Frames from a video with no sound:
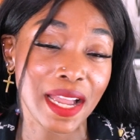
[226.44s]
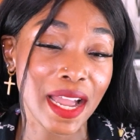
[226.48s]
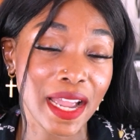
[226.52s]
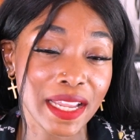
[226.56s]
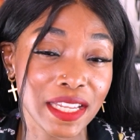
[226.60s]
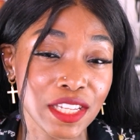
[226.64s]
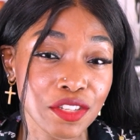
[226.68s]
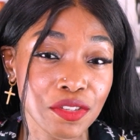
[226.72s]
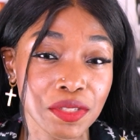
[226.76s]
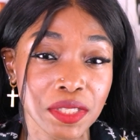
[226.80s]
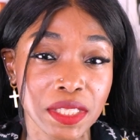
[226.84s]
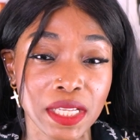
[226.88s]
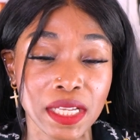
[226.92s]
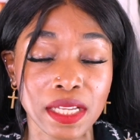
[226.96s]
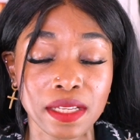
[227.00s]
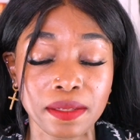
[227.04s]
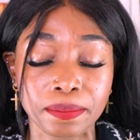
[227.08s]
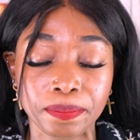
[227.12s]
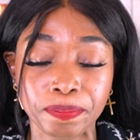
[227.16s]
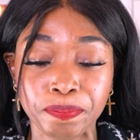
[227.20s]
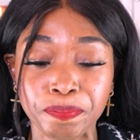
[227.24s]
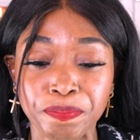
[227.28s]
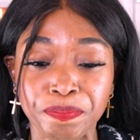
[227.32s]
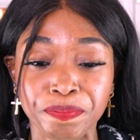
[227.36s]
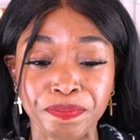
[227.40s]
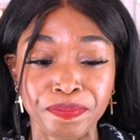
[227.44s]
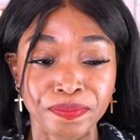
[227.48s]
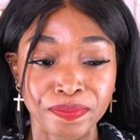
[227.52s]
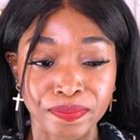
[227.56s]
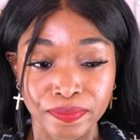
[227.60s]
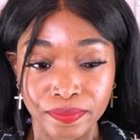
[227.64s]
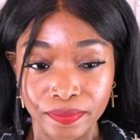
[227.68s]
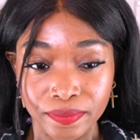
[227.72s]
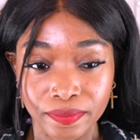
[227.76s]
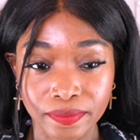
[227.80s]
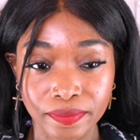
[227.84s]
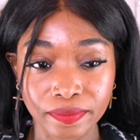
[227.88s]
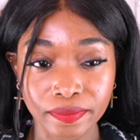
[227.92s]
I use it.
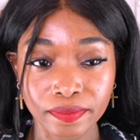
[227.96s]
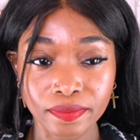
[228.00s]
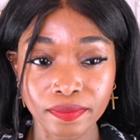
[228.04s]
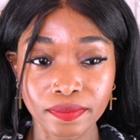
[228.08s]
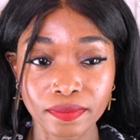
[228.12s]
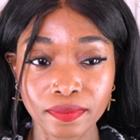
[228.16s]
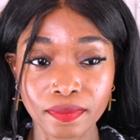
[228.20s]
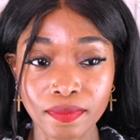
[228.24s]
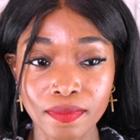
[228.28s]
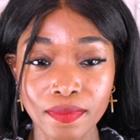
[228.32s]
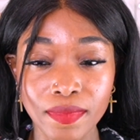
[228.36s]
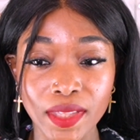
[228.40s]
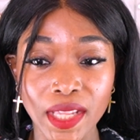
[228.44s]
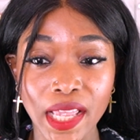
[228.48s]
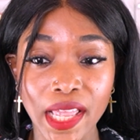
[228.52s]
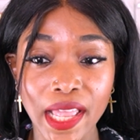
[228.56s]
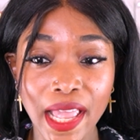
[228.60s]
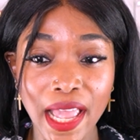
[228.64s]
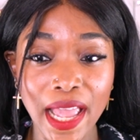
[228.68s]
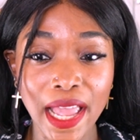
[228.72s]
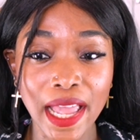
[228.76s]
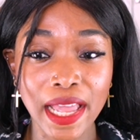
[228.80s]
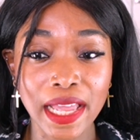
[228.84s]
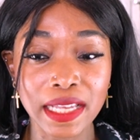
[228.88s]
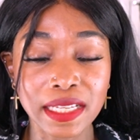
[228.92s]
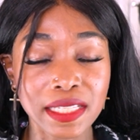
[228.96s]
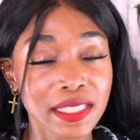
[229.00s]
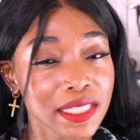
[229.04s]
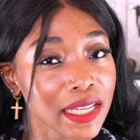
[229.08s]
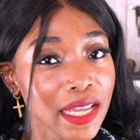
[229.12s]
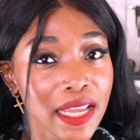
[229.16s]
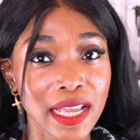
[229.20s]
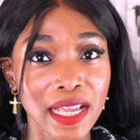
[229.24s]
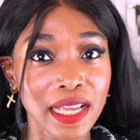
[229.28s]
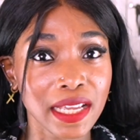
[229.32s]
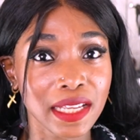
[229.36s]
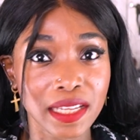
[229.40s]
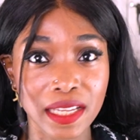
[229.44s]
And
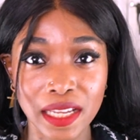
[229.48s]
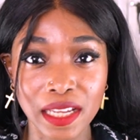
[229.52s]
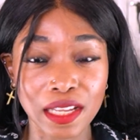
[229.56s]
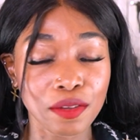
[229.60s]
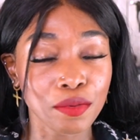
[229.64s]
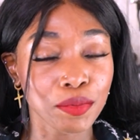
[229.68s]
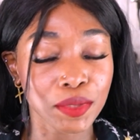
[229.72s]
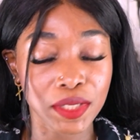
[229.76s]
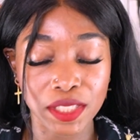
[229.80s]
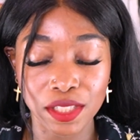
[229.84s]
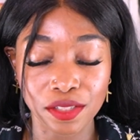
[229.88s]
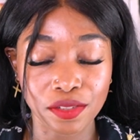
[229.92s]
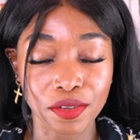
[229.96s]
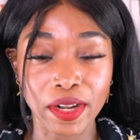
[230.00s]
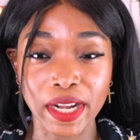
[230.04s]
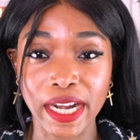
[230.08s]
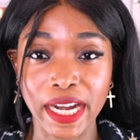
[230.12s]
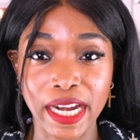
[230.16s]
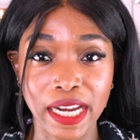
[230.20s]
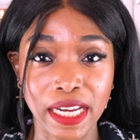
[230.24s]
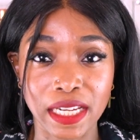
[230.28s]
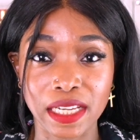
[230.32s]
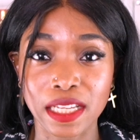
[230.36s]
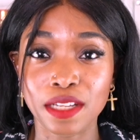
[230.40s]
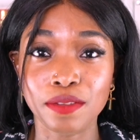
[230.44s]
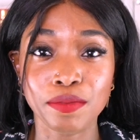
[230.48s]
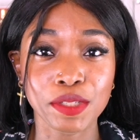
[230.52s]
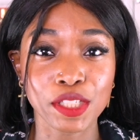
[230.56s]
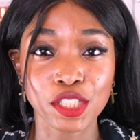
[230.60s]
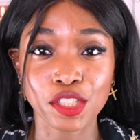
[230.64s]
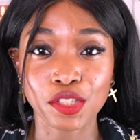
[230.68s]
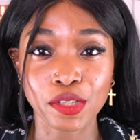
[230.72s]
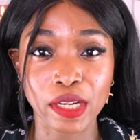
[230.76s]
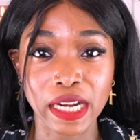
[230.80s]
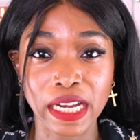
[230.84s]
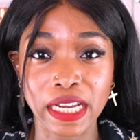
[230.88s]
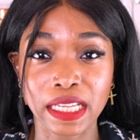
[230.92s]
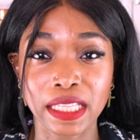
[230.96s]
it was great. It was
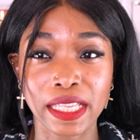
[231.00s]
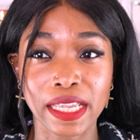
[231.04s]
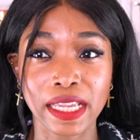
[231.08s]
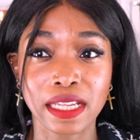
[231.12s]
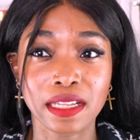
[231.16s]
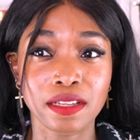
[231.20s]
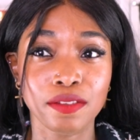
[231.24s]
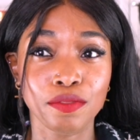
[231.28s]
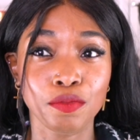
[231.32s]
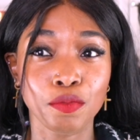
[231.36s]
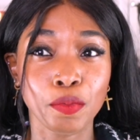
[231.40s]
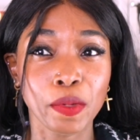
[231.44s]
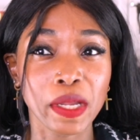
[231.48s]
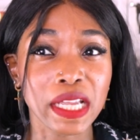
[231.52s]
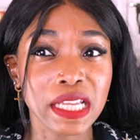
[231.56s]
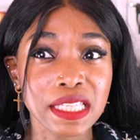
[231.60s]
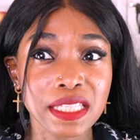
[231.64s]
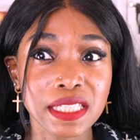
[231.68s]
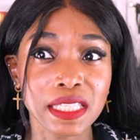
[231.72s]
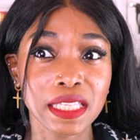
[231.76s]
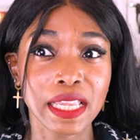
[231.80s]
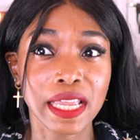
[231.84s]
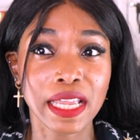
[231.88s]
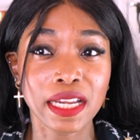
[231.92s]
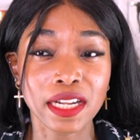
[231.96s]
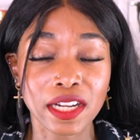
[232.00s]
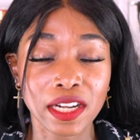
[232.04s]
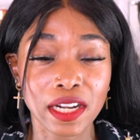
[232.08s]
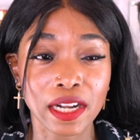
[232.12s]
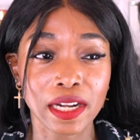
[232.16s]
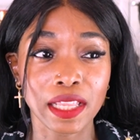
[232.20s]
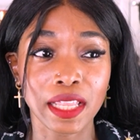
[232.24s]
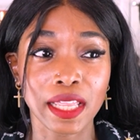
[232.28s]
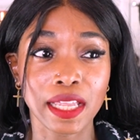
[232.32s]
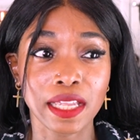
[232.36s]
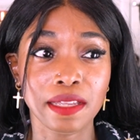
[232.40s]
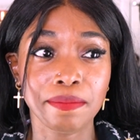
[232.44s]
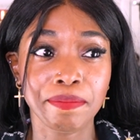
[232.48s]
great. Like weeks later,
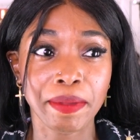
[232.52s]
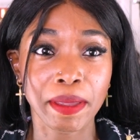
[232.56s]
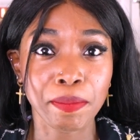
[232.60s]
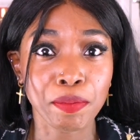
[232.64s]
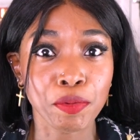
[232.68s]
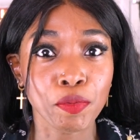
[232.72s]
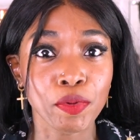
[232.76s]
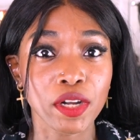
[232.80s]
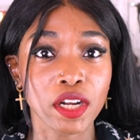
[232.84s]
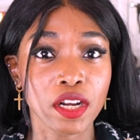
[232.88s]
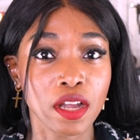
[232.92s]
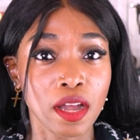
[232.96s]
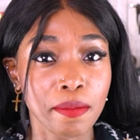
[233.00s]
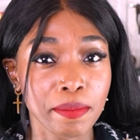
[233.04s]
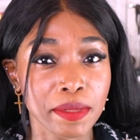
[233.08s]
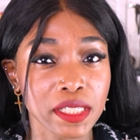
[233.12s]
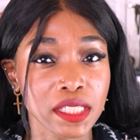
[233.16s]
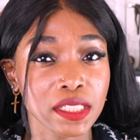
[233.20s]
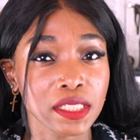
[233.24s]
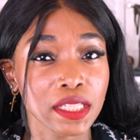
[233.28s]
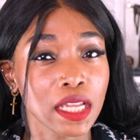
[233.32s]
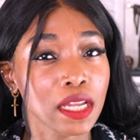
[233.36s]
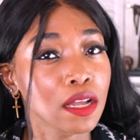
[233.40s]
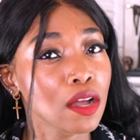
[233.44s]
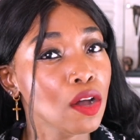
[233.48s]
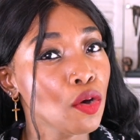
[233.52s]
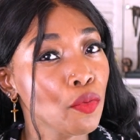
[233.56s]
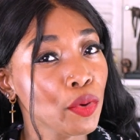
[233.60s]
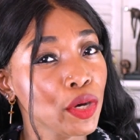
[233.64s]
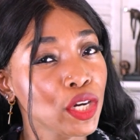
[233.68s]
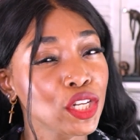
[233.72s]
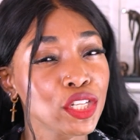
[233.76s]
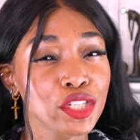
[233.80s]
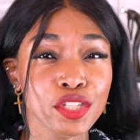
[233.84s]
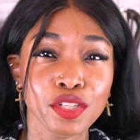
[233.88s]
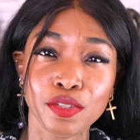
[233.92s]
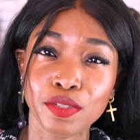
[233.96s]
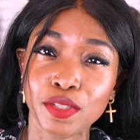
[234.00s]
like people were commenting like, oh, what
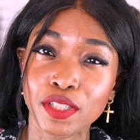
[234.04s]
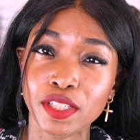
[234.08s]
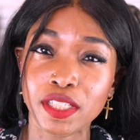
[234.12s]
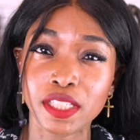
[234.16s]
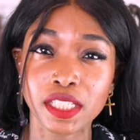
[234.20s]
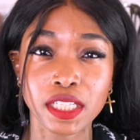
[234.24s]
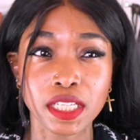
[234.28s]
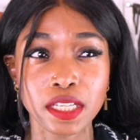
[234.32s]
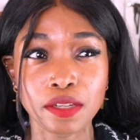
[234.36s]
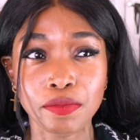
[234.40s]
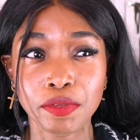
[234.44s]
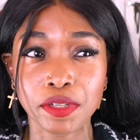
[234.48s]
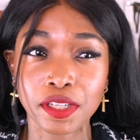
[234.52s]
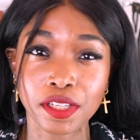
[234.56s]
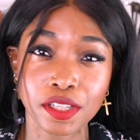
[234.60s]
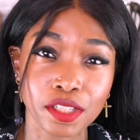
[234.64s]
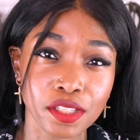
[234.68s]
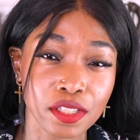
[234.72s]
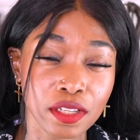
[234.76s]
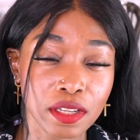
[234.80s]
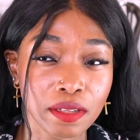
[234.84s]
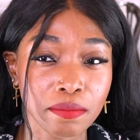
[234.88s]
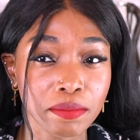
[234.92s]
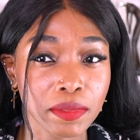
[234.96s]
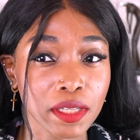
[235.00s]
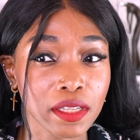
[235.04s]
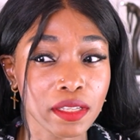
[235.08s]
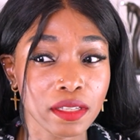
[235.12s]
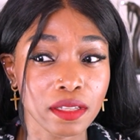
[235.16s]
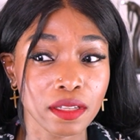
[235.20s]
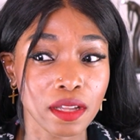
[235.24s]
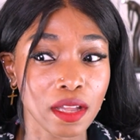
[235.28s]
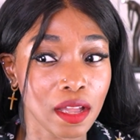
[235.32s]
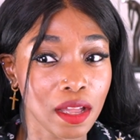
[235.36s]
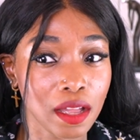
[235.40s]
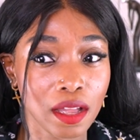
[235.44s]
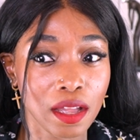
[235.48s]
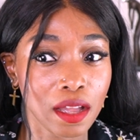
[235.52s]
are you doing to your skin? What are you? I'm like,
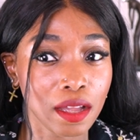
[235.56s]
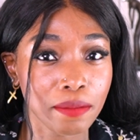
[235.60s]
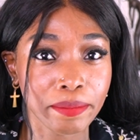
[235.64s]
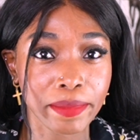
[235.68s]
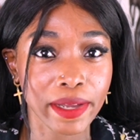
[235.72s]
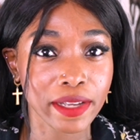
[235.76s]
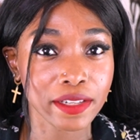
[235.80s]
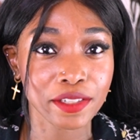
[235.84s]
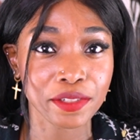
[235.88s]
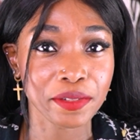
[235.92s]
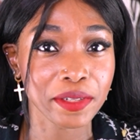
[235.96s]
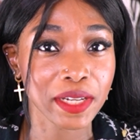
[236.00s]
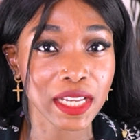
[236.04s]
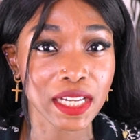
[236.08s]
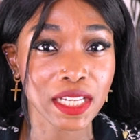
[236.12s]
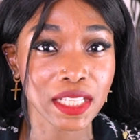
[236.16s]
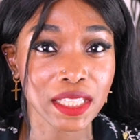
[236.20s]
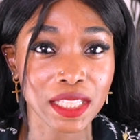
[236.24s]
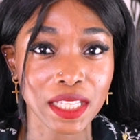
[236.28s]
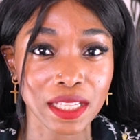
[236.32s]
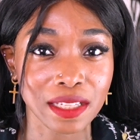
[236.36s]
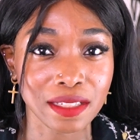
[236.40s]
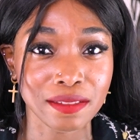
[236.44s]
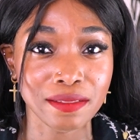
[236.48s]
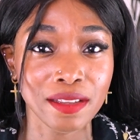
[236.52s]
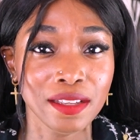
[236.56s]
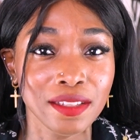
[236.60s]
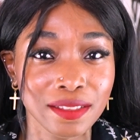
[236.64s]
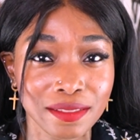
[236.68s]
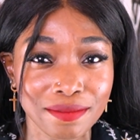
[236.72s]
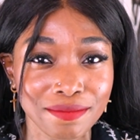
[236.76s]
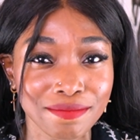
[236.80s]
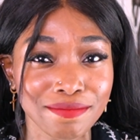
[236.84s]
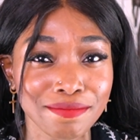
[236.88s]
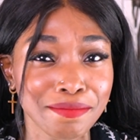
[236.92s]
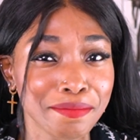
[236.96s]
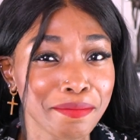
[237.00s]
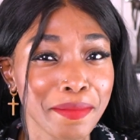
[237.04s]
I'm not doing anything
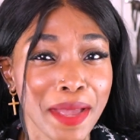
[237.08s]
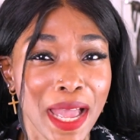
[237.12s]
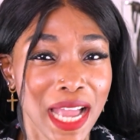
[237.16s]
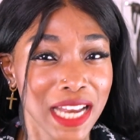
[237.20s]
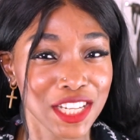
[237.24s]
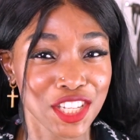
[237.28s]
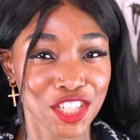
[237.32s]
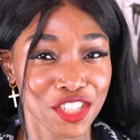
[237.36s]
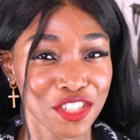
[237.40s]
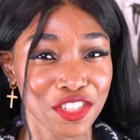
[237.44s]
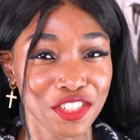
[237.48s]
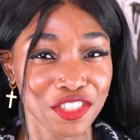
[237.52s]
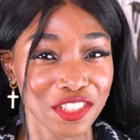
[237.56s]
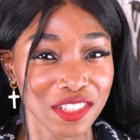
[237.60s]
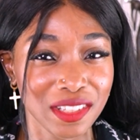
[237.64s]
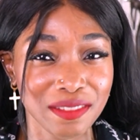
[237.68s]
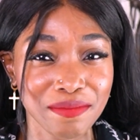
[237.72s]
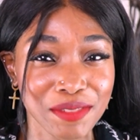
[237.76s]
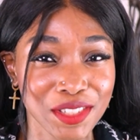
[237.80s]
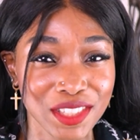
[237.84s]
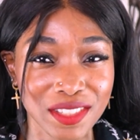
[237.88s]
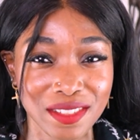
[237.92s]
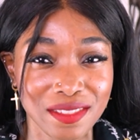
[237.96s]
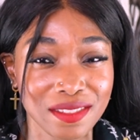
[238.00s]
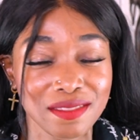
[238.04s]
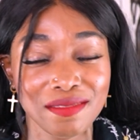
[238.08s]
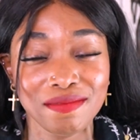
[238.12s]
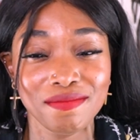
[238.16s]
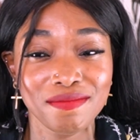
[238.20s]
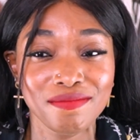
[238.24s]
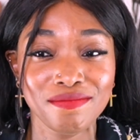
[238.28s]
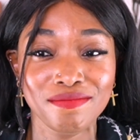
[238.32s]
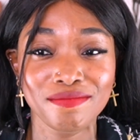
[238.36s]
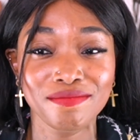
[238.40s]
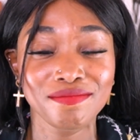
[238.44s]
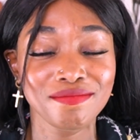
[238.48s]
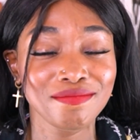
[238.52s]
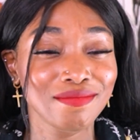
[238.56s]
magical. I just
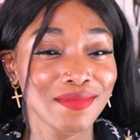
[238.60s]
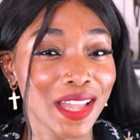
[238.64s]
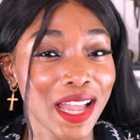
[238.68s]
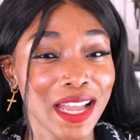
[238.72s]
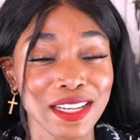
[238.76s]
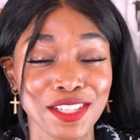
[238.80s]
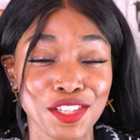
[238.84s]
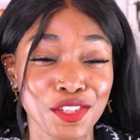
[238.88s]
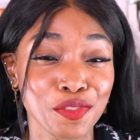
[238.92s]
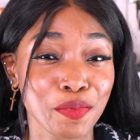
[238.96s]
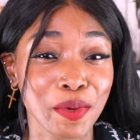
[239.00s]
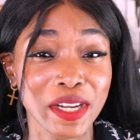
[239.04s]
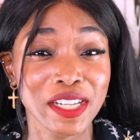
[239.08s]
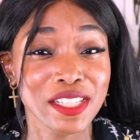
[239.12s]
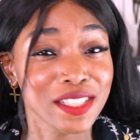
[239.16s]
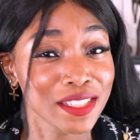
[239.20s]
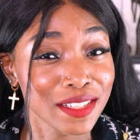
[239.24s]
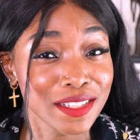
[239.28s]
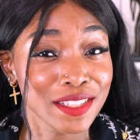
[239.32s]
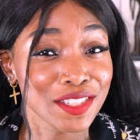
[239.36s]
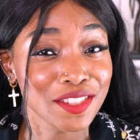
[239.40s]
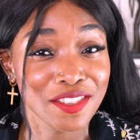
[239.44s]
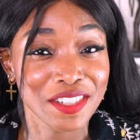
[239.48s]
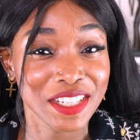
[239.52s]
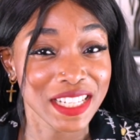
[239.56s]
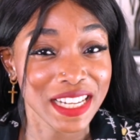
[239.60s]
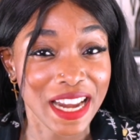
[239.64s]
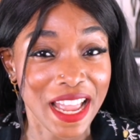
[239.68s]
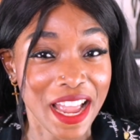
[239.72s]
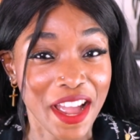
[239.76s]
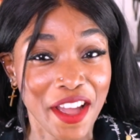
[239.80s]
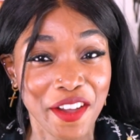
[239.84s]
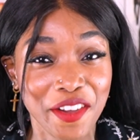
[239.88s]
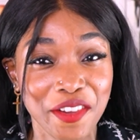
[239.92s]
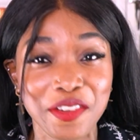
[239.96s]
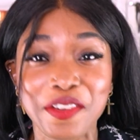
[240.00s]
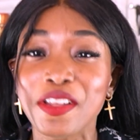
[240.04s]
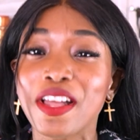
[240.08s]
wear sunscreen
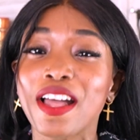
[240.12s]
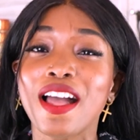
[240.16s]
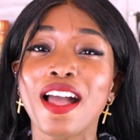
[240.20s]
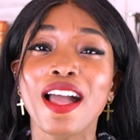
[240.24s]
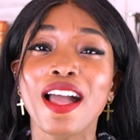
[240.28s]
now.